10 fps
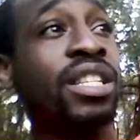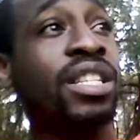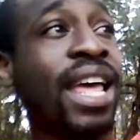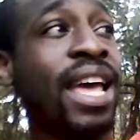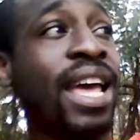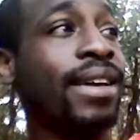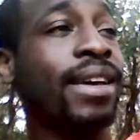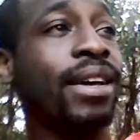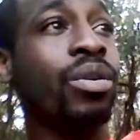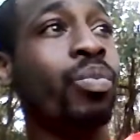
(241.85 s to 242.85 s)
that
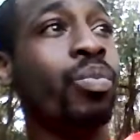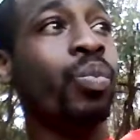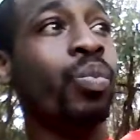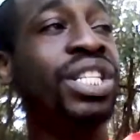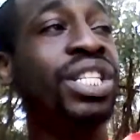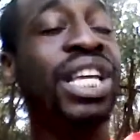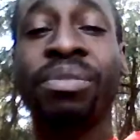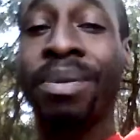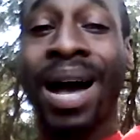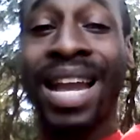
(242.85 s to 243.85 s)
we teaching people how to
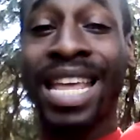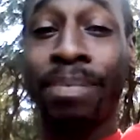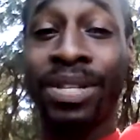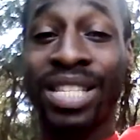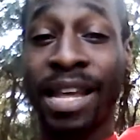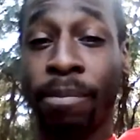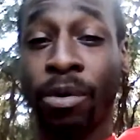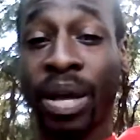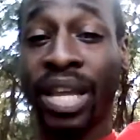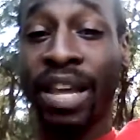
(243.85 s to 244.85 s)
keep it simple, and we
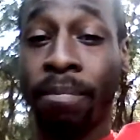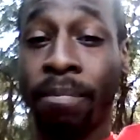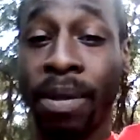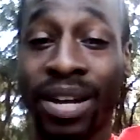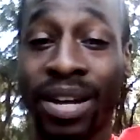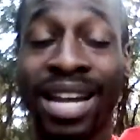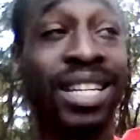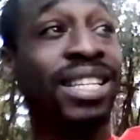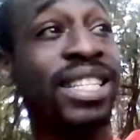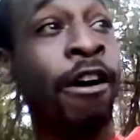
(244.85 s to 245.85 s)
giving people the knowledge of
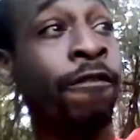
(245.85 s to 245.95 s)
themselves.